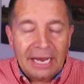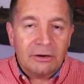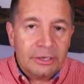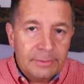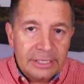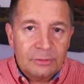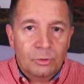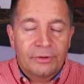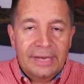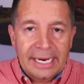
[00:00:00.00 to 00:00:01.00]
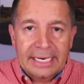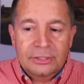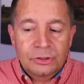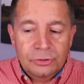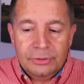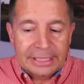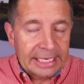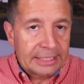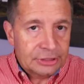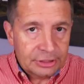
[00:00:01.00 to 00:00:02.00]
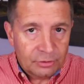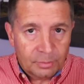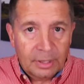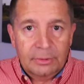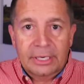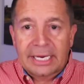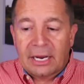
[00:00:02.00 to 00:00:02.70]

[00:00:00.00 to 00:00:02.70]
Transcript: How committed were they to engaging your public?